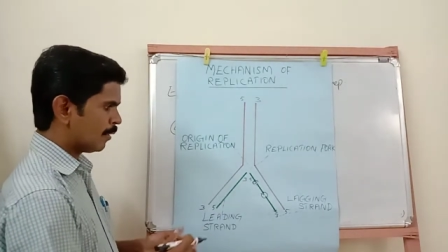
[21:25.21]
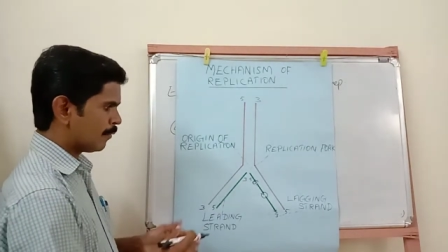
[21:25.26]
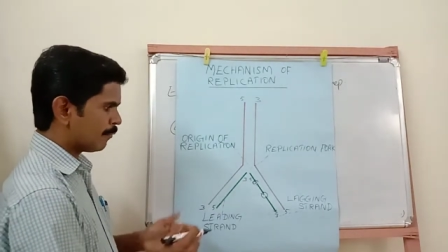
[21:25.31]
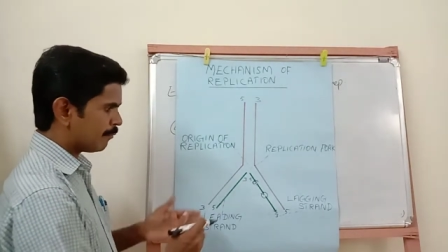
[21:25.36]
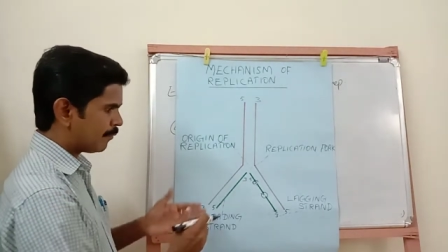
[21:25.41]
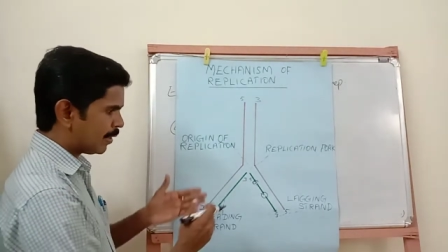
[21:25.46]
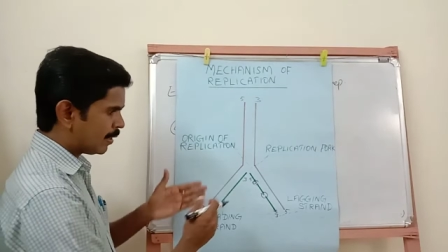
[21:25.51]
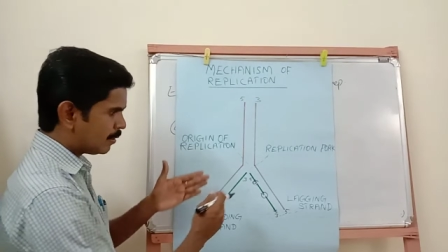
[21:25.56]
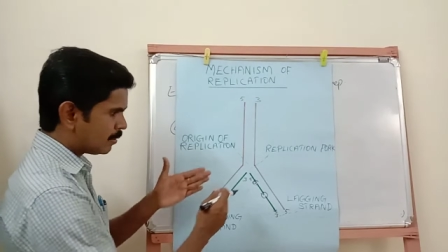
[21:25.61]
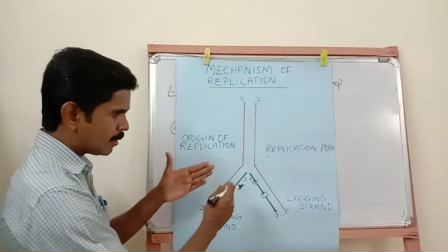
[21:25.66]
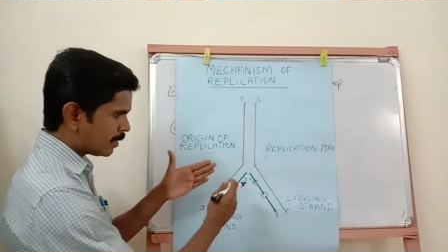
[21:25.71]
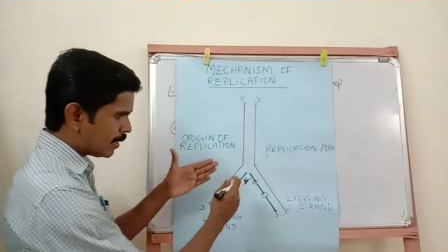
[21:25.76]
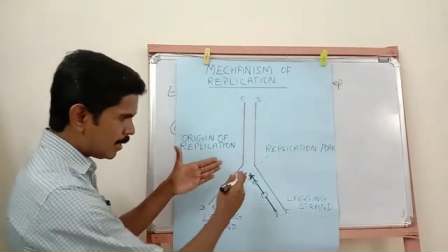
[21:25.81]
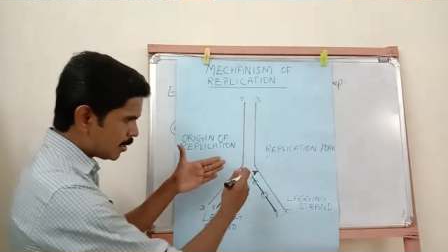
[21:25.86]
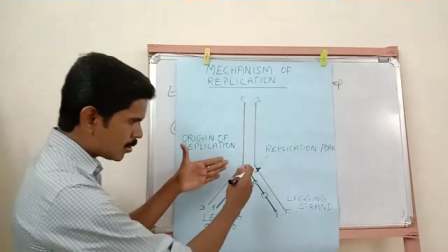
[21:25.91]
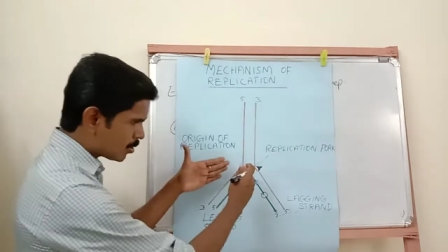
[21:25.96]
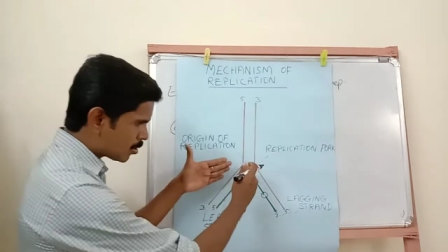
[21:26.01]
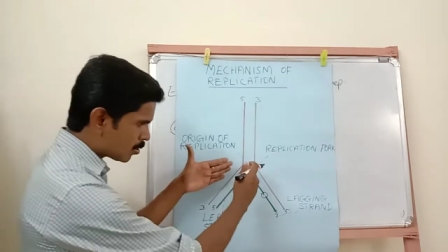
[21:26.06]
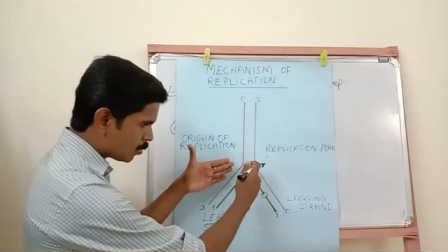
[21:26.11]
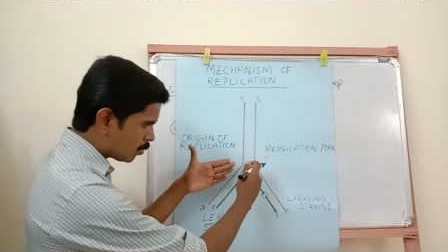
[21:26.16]
when
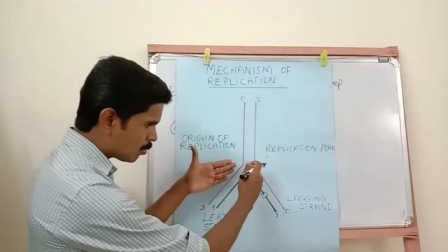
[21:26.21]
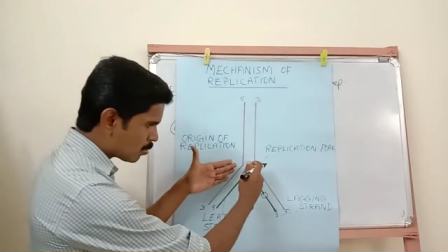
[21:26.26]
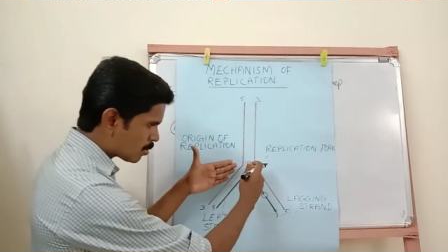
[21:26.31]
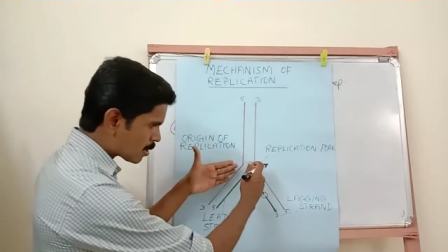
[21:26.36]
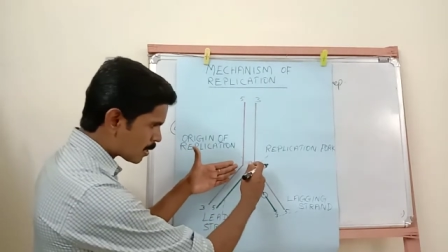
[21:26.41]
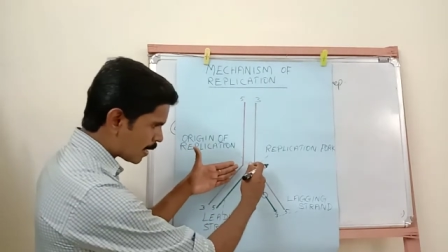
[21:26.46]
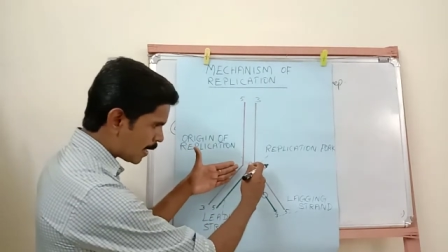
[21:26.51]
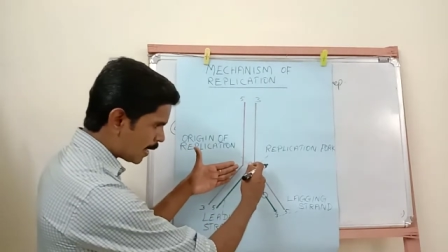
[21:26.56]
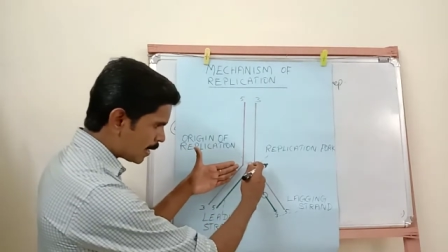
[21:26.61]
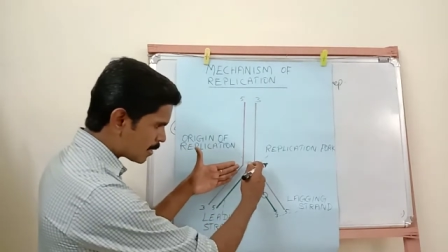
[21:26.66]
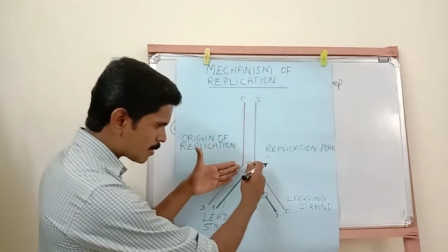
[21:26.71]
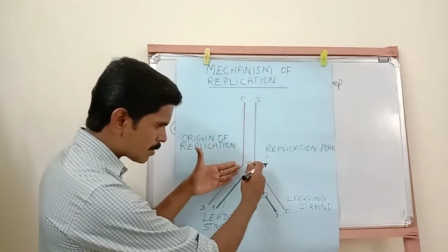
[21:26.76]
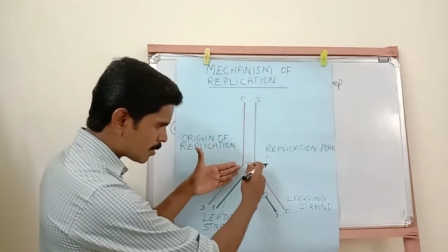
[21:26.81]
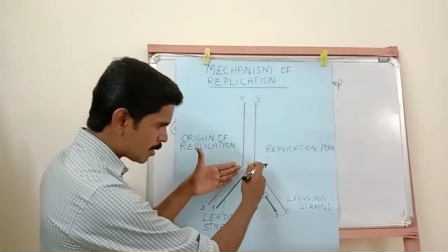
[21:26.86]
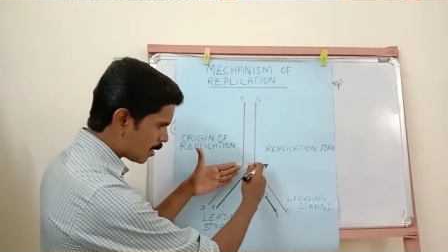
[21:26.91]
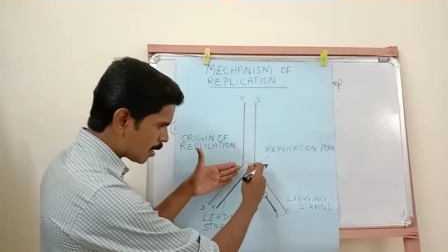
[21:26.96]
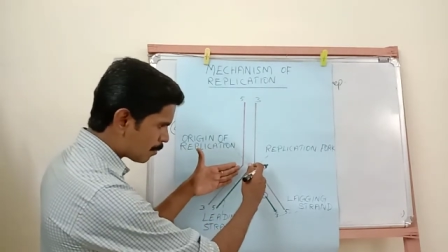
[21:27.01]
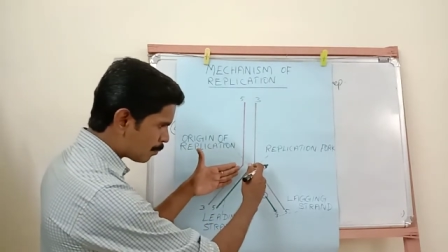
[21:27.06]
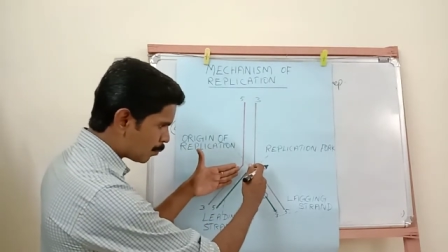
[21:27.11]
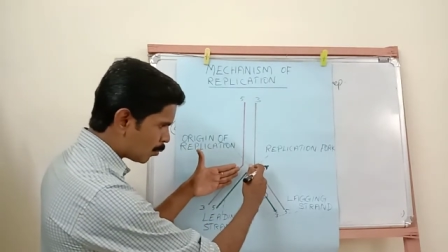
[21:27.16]
these two strands
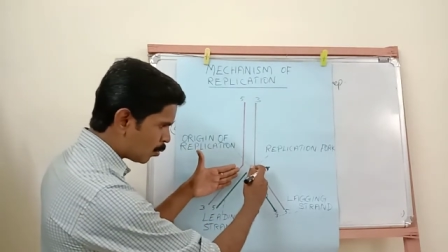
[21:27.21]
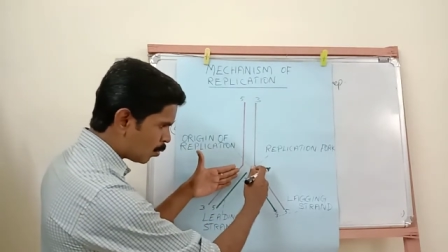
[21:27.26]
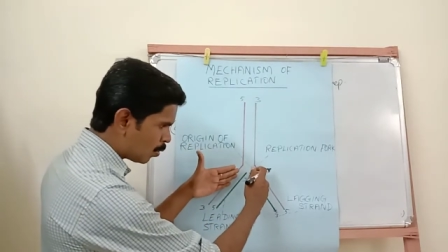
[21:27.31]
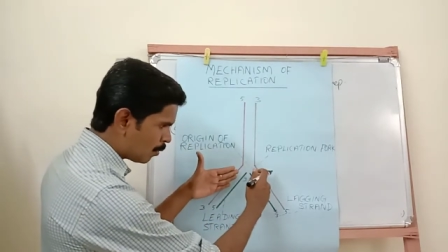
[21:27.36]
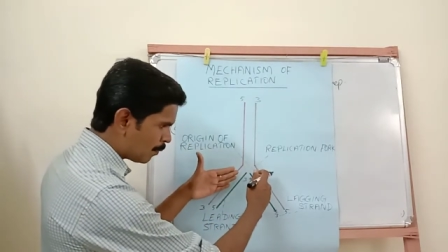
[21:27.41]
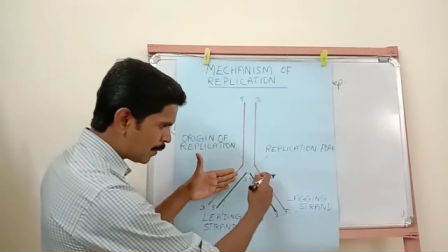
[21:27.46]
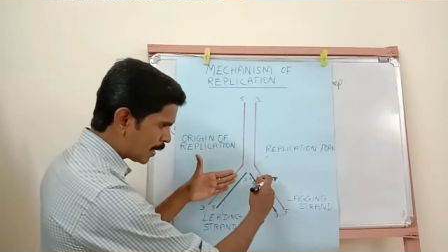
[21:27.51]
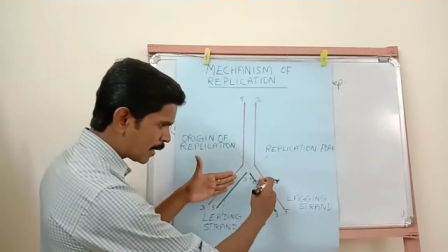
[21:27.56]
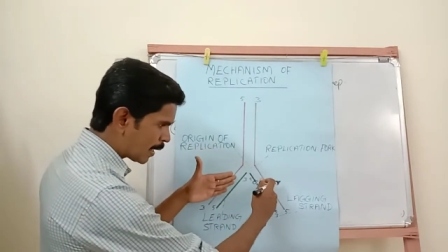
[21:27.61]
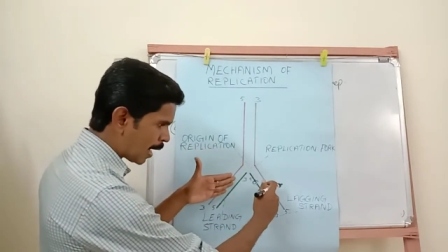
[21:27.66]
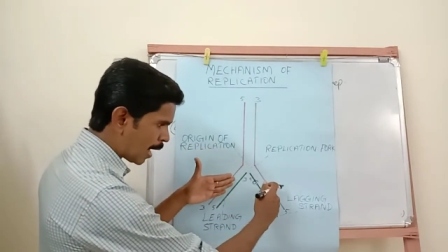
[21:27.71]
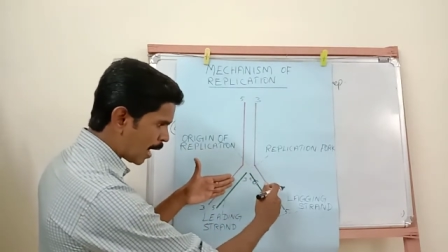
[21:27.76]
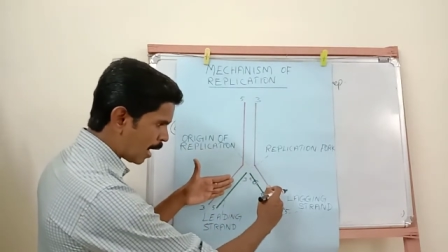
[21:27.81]
are moving